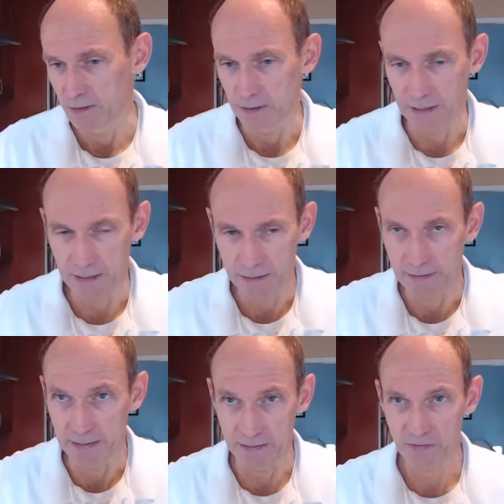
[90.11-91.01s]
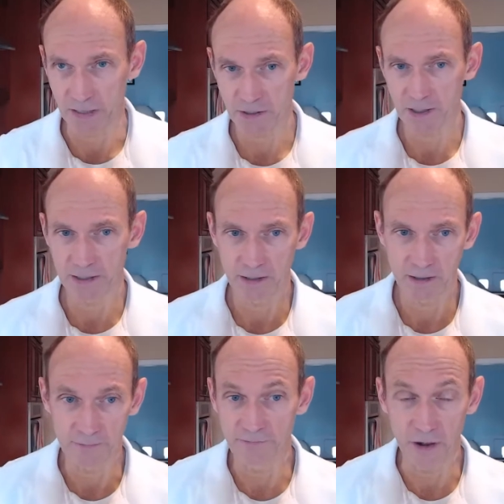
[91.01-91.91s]
and it's actually
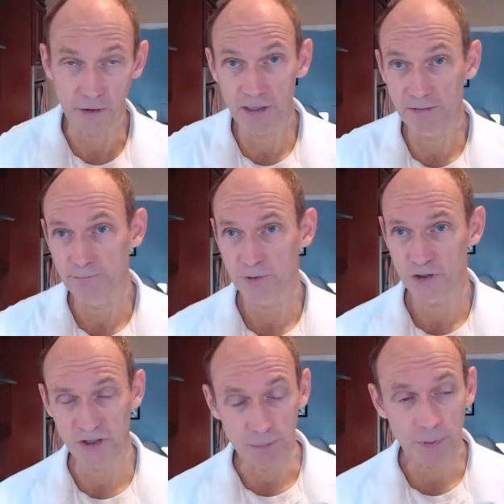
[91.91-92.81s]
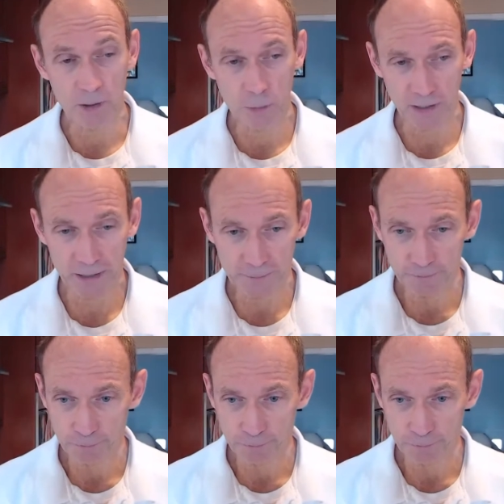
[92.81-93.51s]
a very simple way,